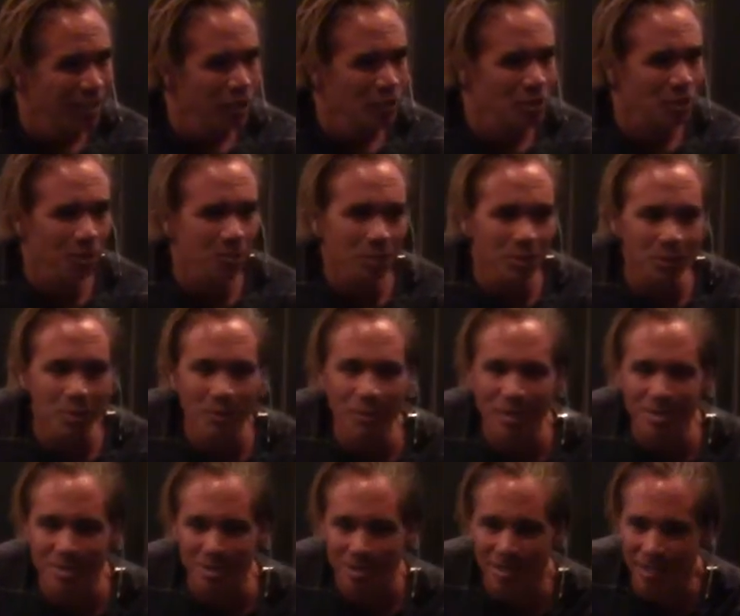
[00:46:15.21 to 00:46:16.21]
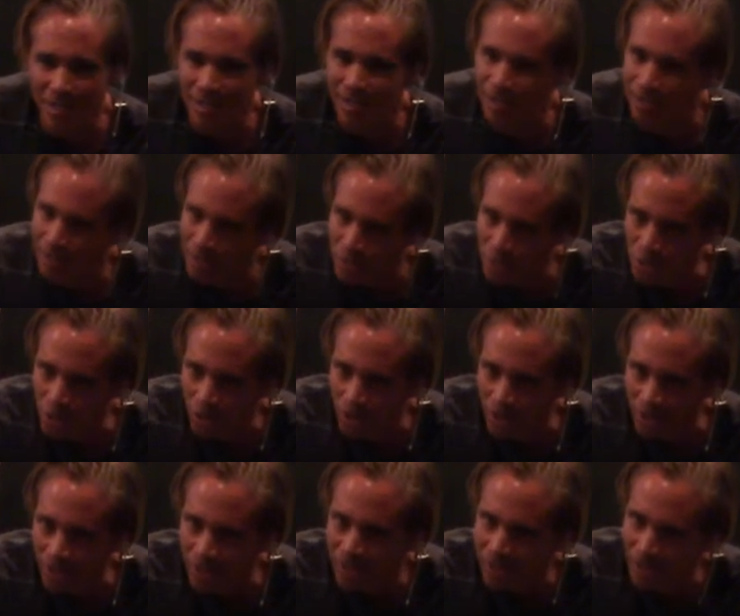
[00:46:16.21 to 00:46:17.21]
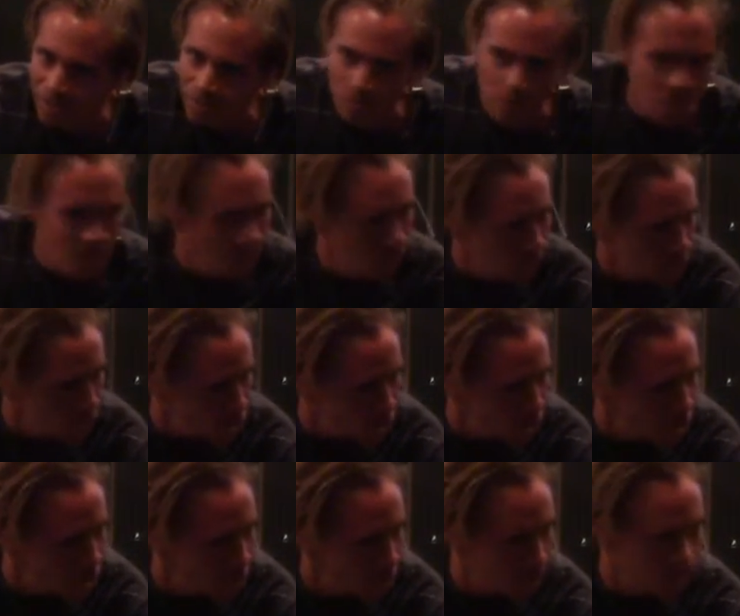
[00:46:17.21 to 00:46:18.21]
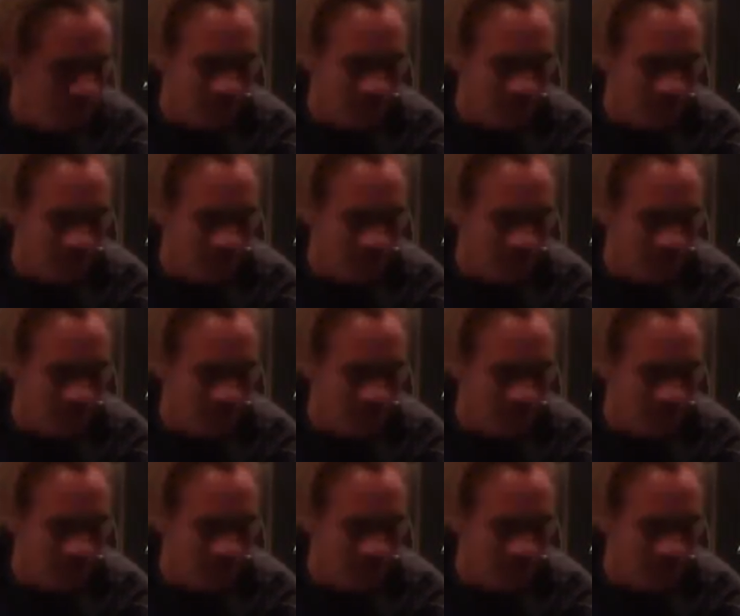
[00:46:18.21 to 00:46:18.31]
Took me three weeks to get here. Sorry. Prince of Persia,